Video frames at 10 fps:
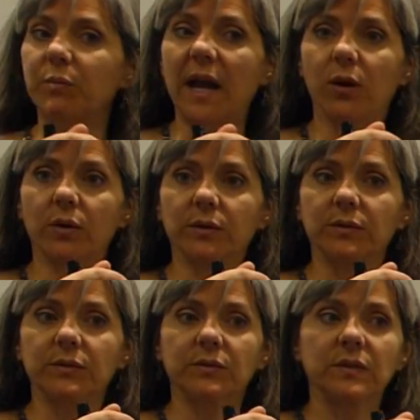and power.
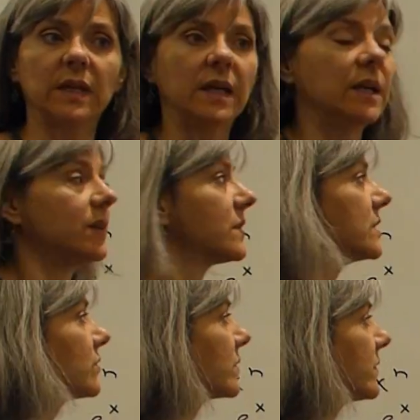If the
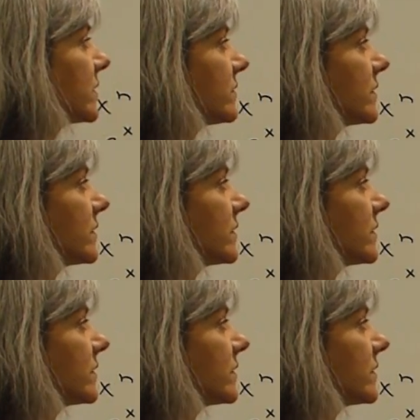derivative